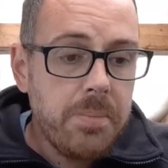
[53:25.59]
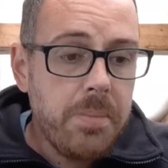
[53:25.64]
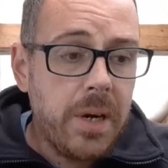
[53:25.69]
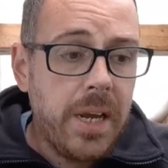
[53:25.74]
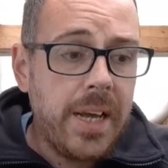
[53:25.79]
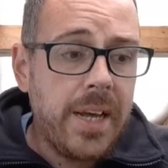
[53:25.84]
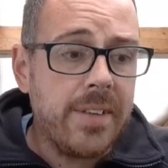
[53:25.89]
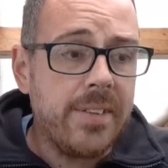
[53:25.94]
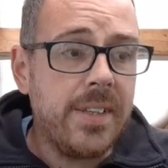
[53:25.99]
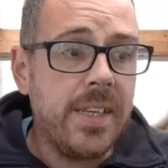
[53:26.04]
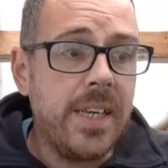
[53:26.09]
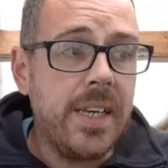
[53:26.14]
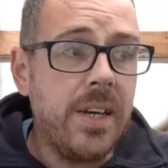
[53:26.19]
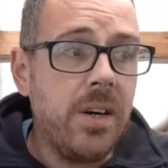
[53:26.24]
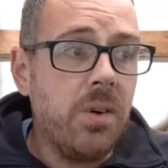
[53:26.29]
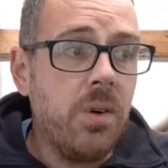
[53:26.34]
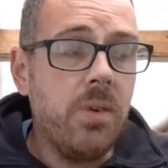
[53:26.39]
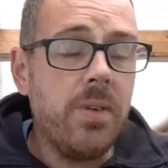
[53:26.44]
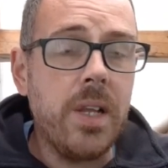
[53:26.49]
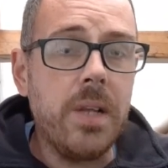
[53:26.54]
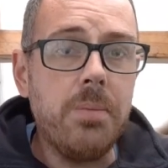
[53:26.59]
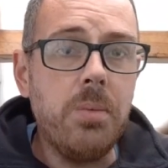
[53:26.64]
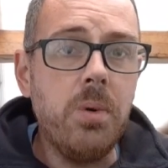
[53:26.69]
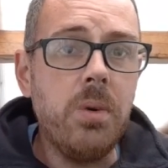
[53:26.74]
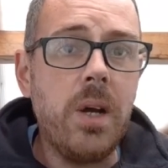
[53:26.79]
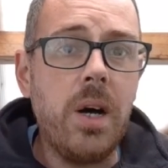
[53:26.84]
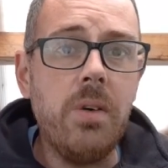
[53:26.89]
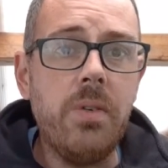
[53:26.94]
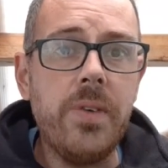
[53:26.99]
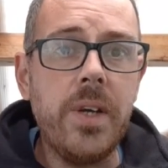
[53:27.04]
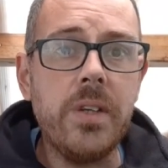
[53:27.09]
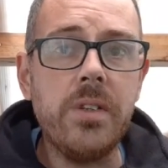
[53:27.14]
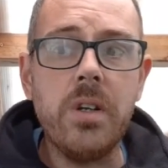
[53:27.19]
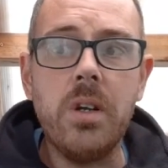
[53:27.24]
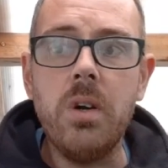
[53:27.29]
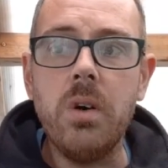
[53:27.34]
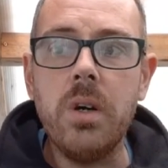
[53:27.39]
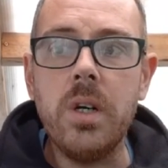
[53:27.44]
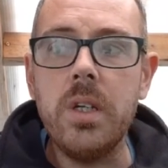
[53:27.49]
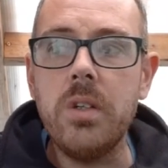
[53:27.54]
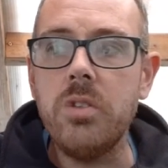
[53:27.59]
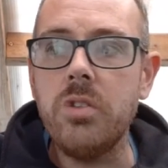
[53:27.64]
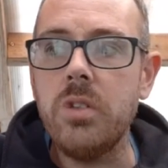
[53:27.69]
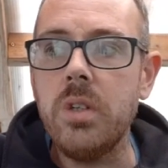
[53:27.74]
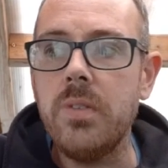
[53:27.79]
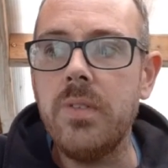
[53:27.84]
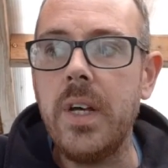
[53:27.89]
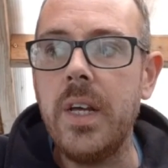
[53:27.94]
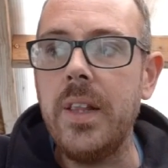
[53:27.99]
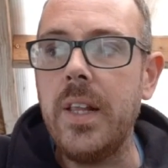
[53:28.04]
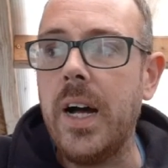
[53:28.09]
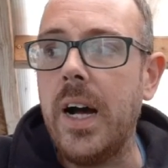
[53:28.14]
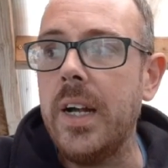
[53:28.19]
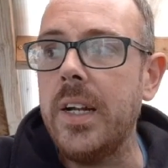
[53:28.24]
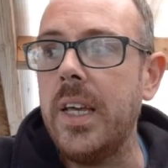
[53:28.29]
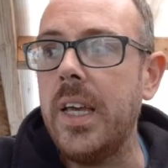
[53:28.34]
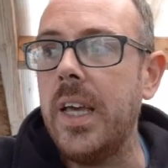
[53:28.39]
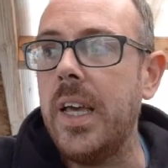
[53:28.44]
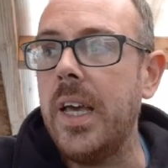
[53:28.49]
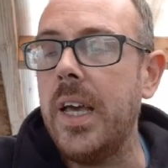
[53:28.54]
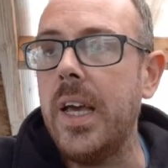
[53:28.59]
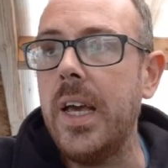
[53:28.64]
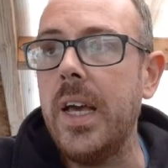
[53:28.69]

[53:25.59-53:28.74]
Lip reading: But like I say, over the moon, how things are looking and stuff like that.